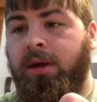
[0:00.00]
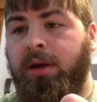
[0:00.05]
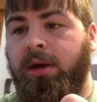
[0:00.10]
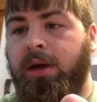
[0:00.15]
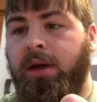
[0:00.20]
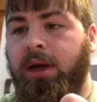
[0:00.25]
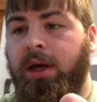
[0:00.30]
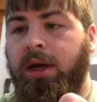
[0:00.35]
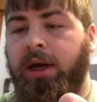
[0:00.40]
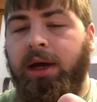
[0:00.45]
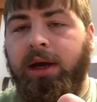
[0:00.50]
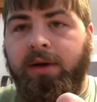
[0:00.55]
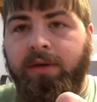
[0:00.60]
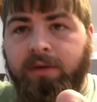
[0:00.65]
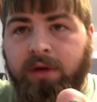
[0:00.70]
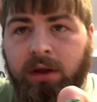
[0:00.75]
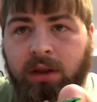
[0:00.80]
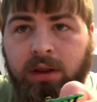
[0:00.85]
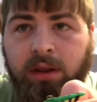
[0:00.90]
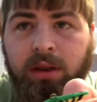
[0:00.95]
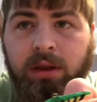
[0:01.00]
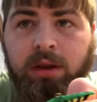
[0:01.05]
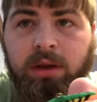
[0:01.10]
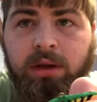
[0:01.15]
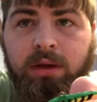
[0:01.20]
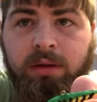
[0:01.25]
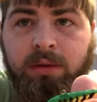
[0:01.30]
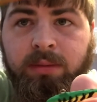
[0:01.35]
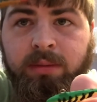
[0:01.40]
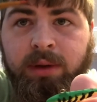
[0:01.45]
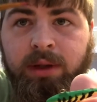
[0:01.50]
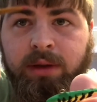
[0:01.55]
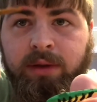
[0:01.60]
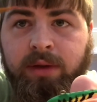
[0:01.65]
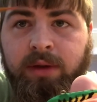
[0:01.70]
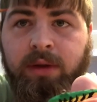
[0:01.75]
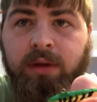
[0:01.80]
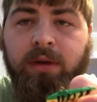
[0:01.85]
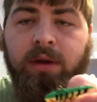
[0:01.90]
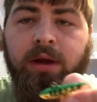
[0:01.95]
I have a little bit
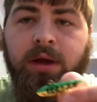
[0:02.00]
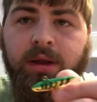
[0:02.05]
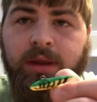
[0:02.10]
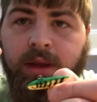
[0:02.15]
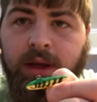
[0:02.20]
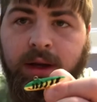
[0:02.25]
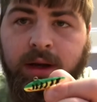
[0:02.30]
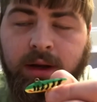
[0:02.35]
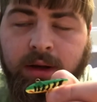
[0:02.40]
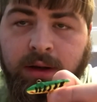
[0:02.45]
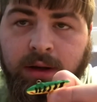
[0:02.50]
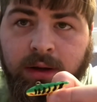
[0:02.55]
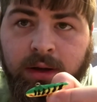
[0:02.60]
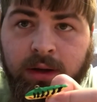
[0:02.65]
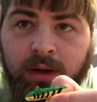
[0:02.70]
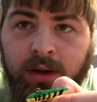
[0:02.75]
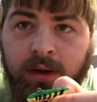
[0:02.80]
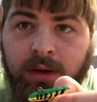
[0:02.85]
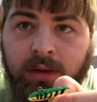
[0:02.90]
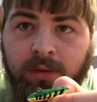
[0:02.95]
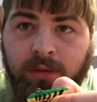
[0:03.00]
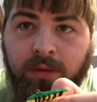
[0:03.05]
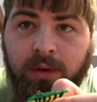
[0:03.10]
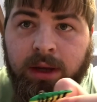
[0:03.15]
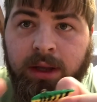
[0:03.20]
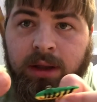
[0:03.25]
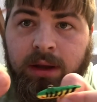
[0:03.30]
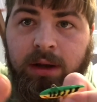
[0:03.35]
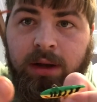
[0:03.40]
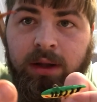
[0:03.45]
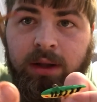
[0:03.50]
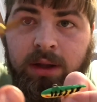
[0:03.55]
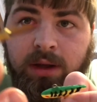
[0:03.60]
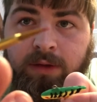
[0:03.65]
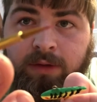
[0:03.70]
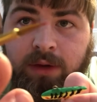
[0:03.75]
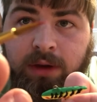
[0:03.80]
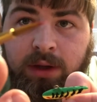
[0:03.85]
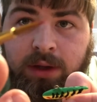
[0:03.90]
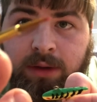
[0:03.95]
still on there. Right on, if
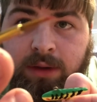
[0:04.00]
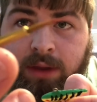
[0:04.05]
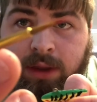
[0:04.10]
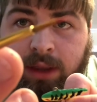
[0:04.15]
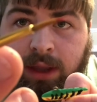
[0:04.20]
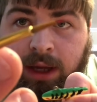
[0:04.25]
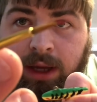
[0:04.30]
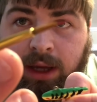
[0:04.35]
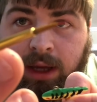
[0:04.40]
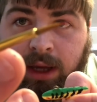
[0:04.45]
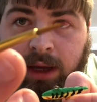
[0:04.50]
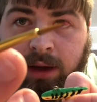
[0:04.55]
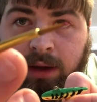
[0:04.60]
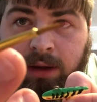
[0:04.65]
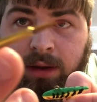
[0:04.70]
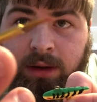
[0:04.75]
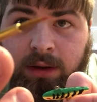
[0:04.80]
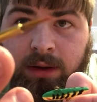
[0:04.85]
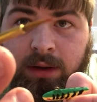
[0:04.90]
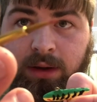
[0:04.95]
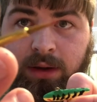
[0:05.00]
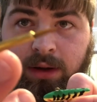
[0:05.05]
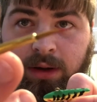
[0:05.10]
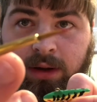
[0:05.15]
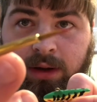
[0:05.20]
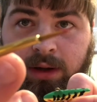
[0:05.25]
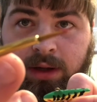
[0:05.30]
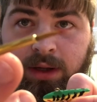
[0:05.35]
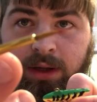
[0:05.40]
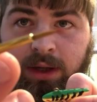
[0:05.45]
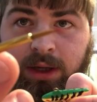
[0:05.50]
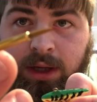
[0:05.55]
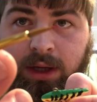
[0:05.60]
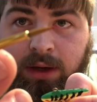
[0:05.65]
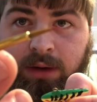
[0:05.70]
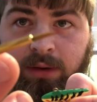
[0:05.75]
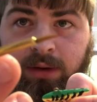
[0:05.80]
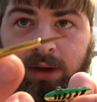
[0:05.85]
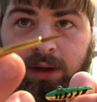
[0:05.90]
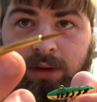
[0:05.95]
you can see that, you can't
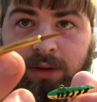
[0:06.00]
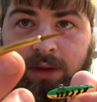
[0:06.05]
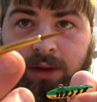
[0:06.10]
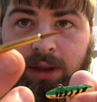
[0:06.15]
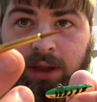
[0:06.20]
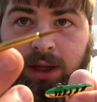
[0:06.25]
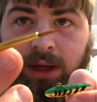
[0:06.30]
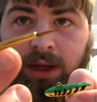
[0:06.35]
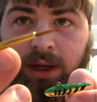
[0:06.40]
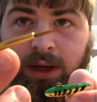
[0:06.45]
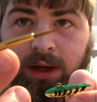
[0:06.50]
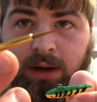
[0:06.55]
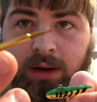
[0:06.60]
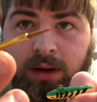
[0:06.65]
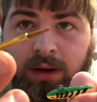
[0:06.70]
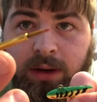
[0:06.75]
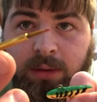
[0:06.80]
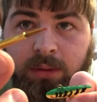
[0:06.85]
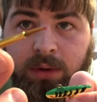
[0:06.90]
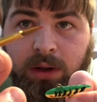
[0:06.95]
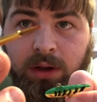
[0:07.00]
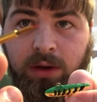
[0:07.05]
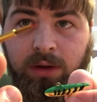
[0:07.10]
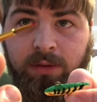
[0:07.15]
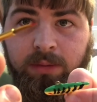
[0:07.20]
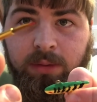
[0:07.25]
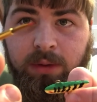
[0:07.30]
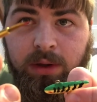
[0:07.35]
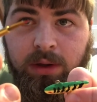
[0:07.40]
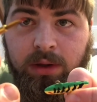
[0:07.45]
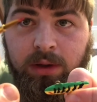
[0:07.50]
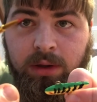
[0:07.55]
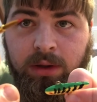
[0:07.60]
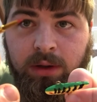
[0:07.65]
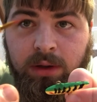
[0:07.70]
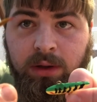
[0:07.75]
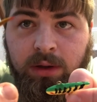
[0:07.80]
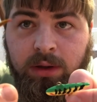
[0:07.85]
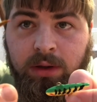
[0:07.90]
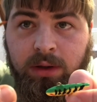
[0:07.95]
quite see that hair coming off, but
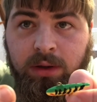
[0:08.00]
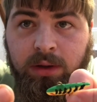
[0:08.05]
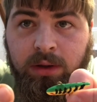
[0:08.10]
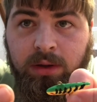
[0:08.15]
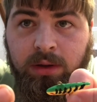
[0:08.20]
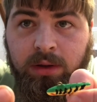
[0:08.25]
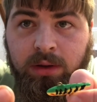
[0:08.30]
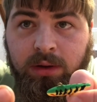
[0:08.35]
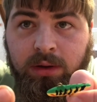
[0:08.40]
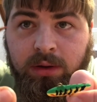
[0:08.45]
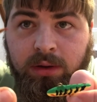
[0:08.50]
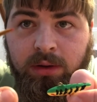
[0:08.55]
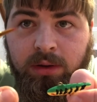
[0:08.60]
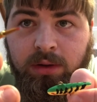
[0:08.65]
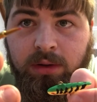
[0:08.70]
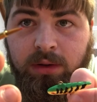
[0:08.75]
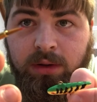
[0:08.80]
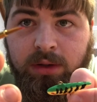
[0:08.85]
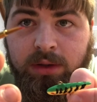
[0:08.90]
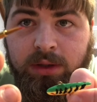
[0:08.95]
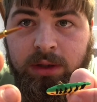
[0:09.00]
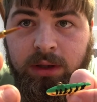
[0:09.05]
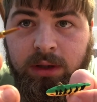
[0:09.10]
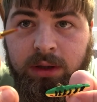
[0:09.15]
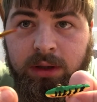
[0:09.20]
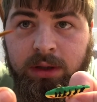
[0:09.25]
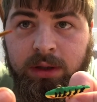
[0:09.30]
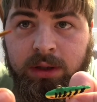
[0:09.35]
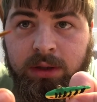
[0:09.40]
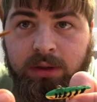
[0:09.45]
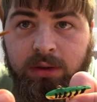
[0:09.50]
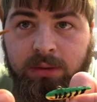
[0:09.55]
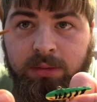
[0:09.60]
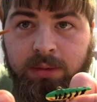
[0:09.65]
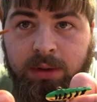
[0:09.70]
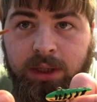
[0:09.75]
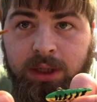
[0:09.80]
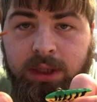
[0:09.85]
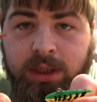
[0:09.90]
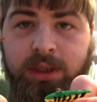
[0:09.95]
there's a little
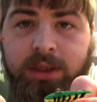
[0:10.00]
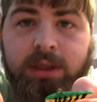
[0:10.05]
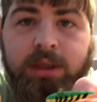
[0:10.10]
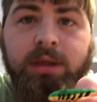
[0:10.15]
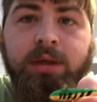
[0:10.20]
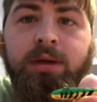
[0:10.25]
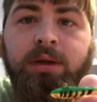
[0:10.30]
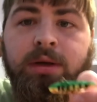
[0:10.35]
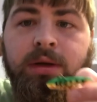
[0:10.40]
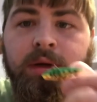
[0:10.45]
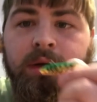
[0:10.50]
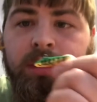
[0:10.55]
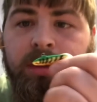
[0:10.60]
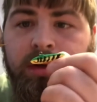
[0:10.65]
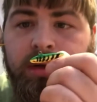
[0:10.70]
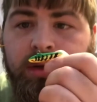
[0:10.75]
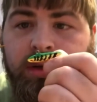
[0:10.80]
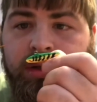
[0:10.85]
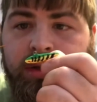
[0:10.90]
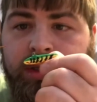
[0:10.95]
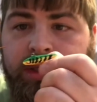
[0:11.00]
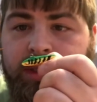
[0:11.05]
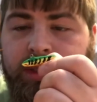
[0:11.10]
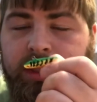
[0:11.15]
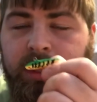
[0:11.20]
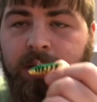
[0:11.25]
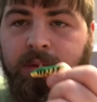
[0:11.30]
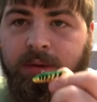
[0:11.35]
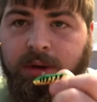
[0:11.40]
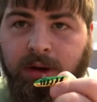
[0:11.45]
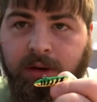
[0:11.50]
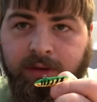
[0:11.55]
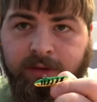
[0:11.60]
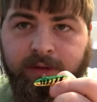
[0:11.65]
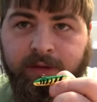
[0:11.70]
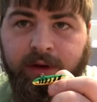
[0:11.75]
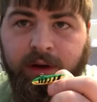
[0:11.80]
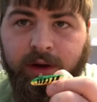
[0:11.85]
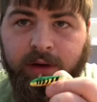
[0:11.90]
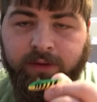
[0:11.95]
piece just coming off
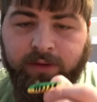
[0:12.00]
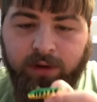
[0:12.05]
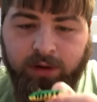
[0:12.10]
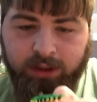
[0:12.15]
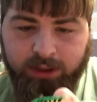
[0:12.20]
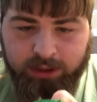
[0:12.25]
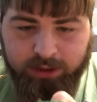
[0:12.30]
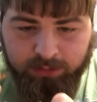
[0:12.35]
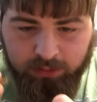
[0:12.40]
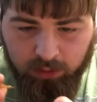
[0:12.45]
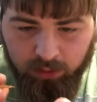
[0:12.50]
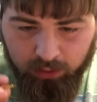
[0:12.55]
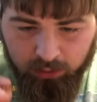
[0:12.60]
very, very small.